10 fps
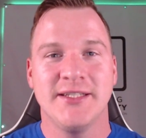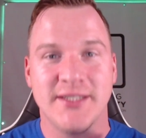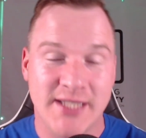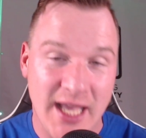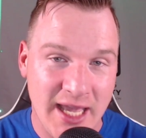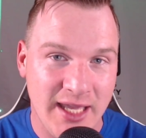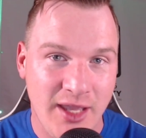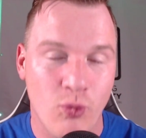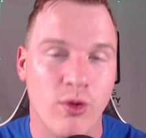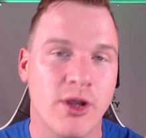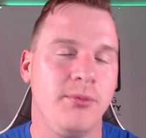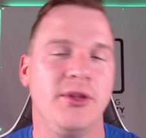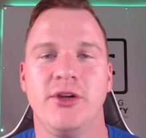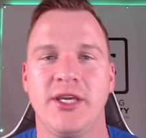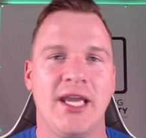Today, we're going to be
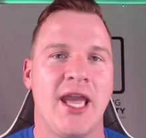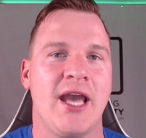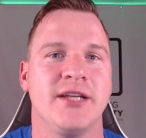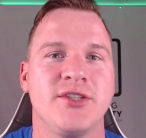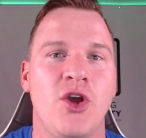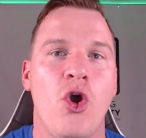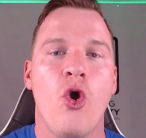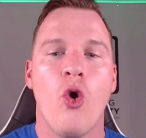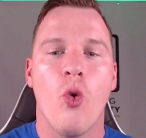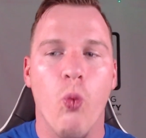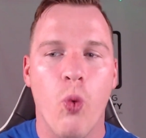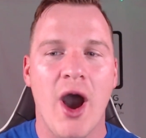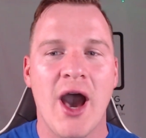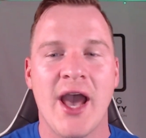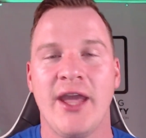looking at
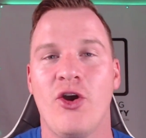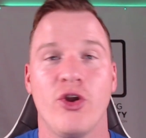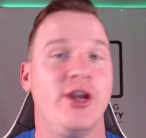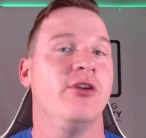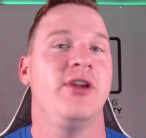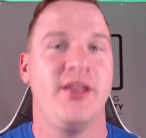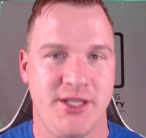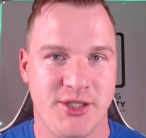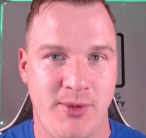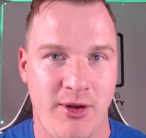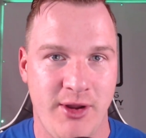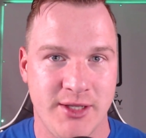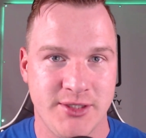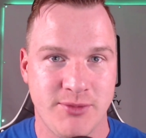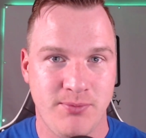why our near-death
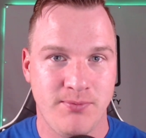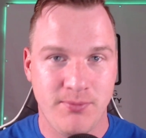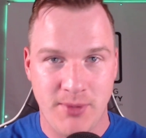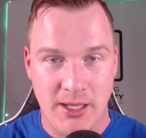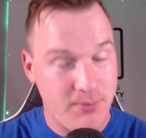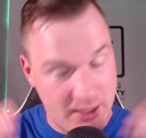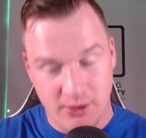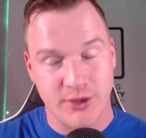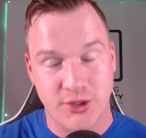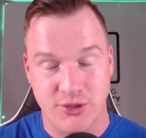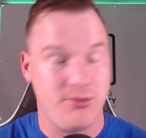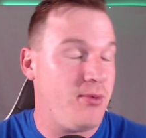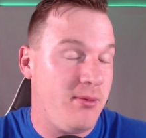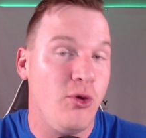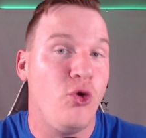experience,
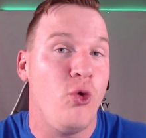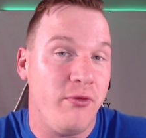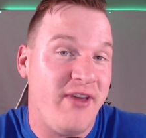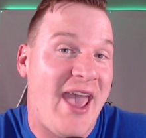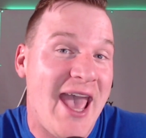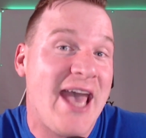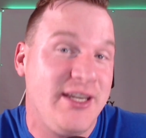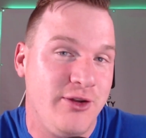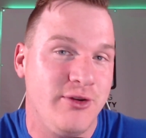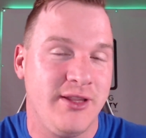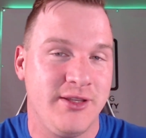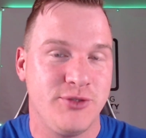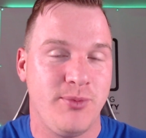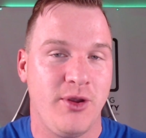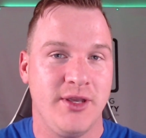people who've had near-death
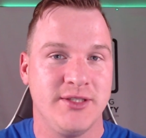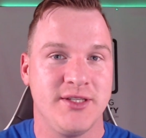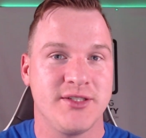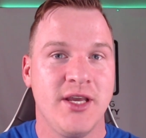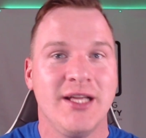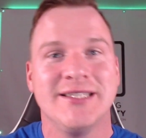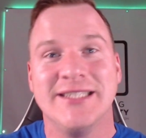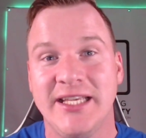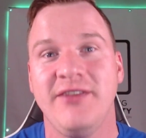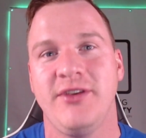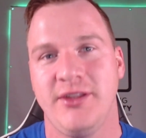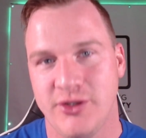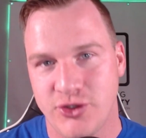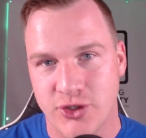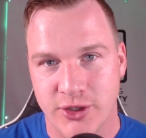experiences leaving
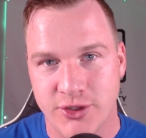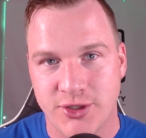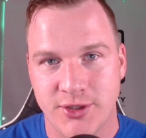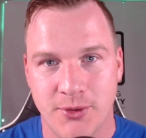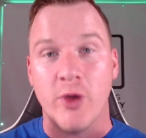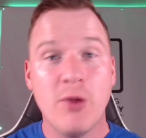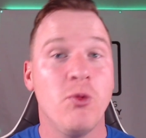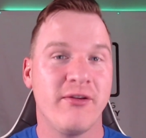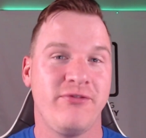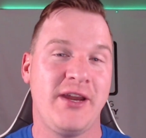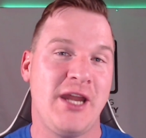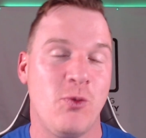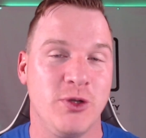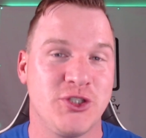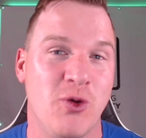the church. We want to find
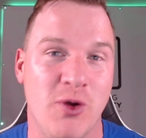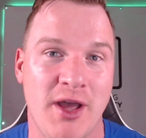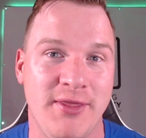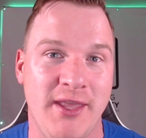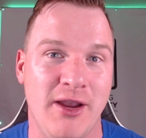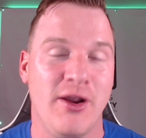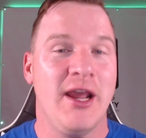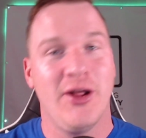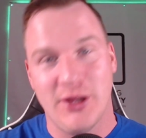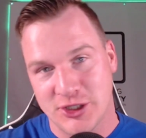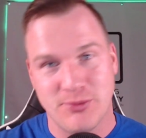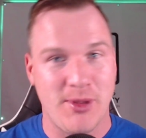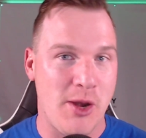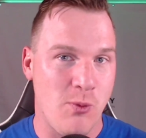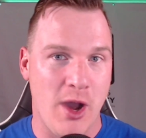out what's going on there, and I'll
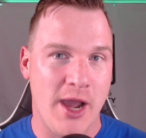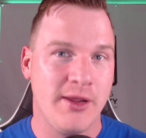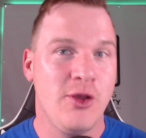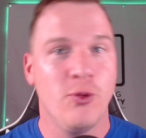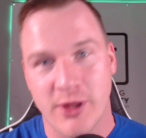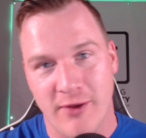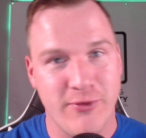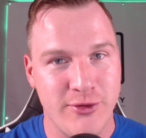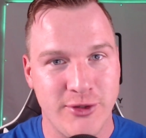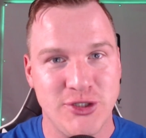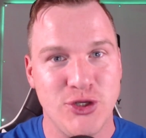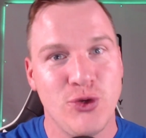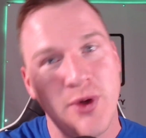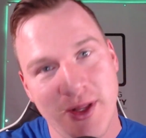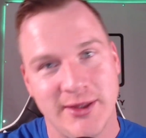explain why. Without further
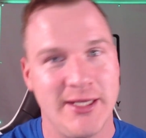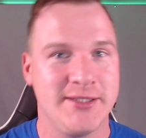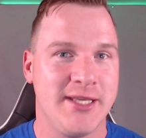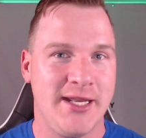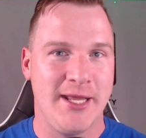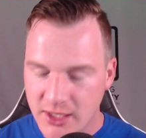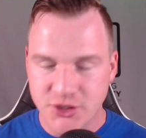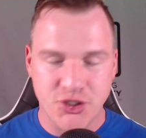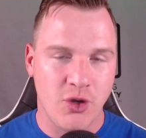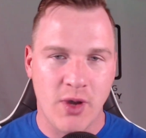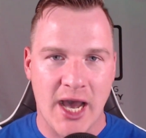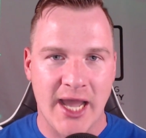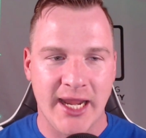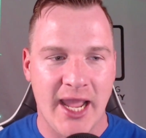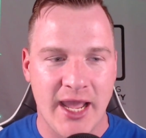ado, let's get in. So
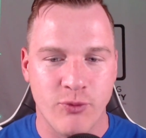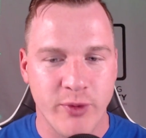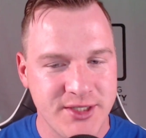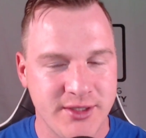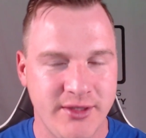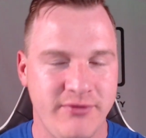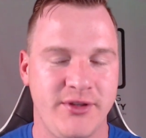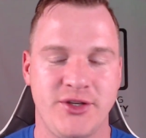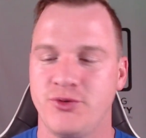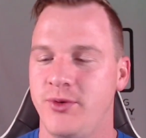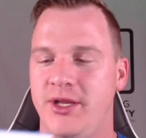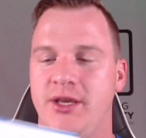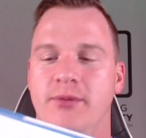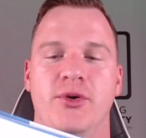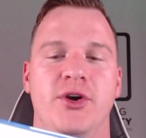I had recently finished
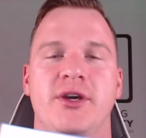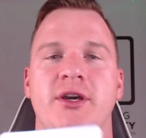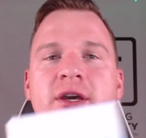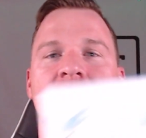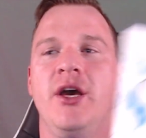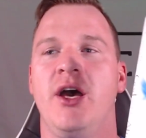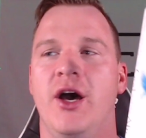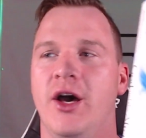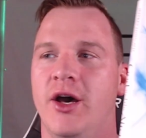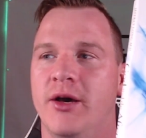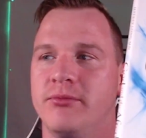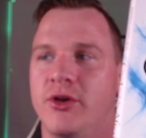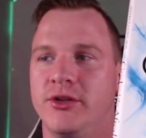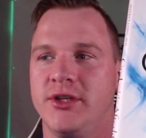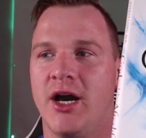reading a book
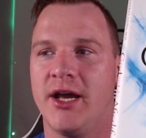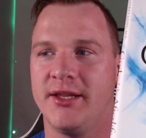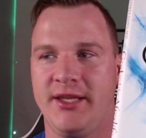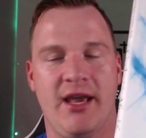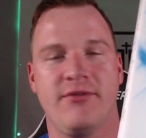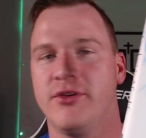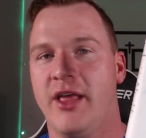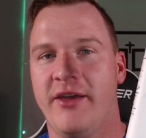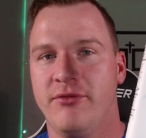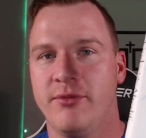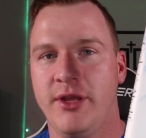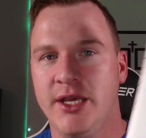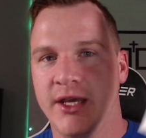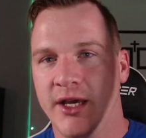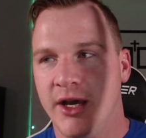called God and the Afterlife,
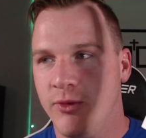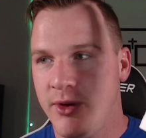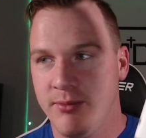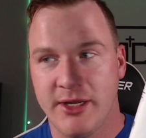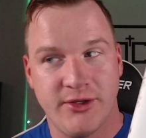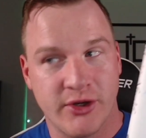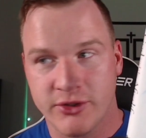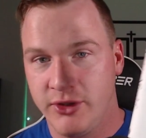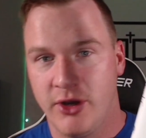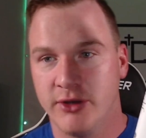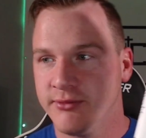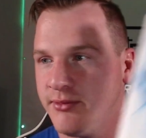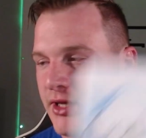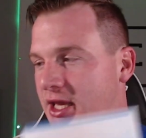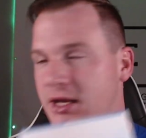written by Dr. Long
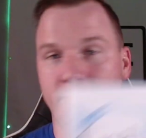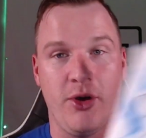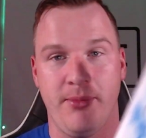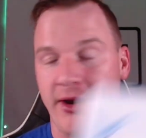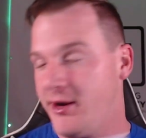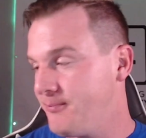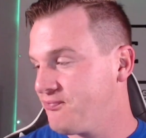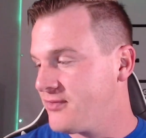and Paul Perry.